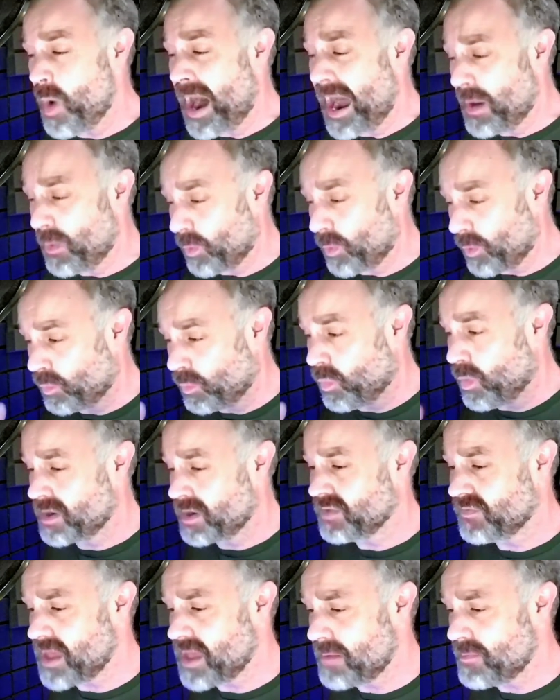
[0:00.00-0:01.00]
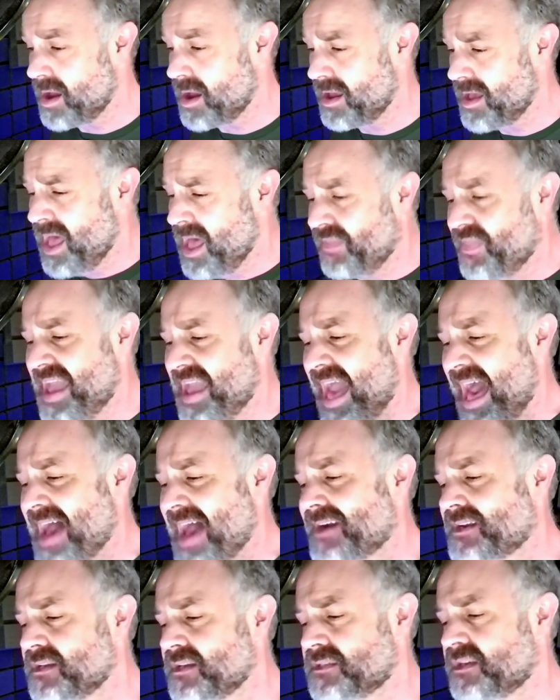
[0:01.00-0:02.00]
I were one of them. They
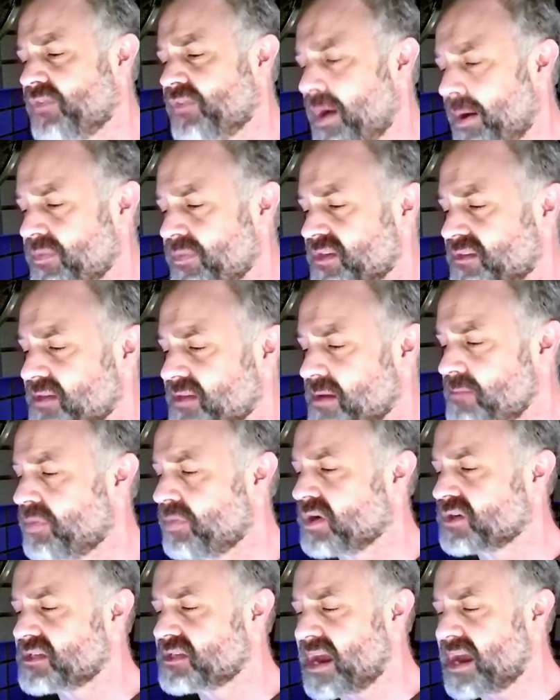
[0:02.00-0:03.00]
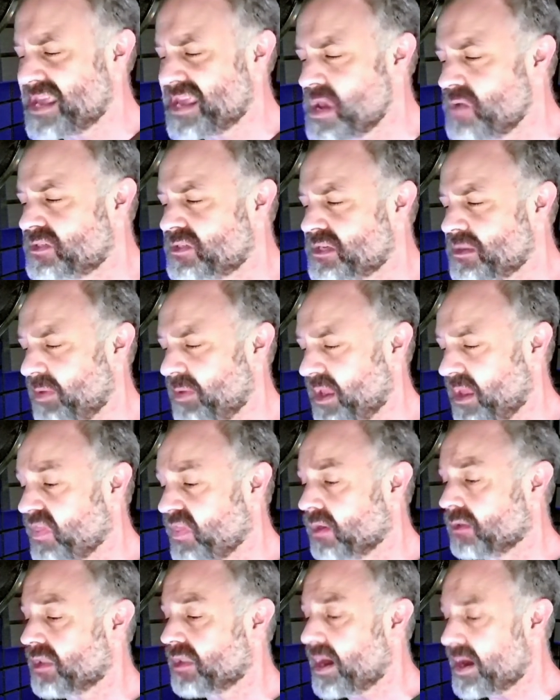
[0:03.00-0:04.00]
act as if I'm the same person I used to be, the
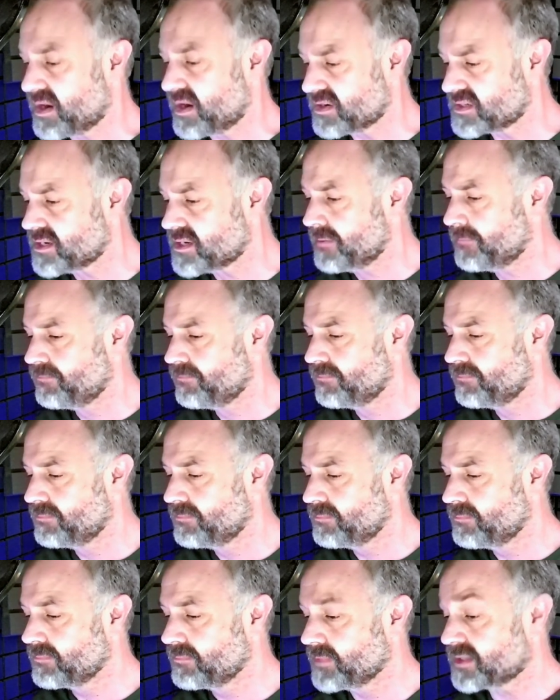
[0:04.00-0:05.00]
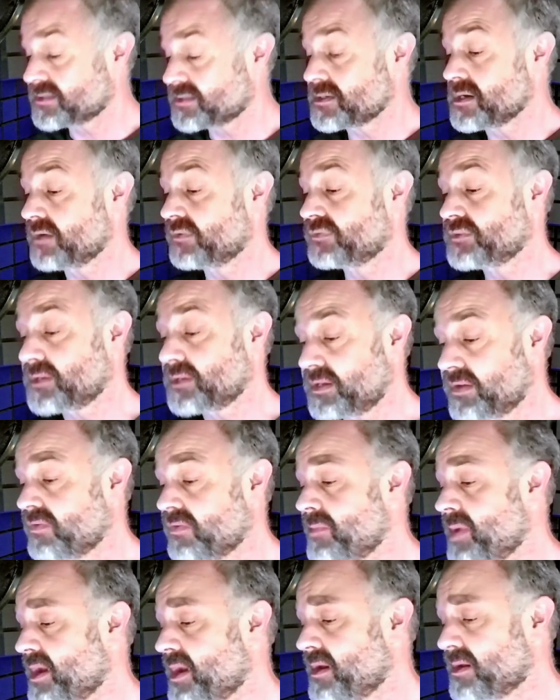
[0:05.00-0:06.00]
liars. It's enough to give a
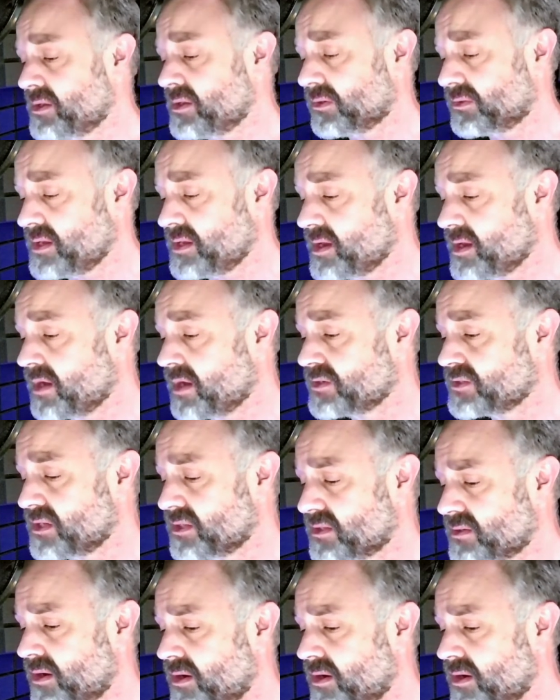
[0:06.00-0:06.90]
man a guilty conscience.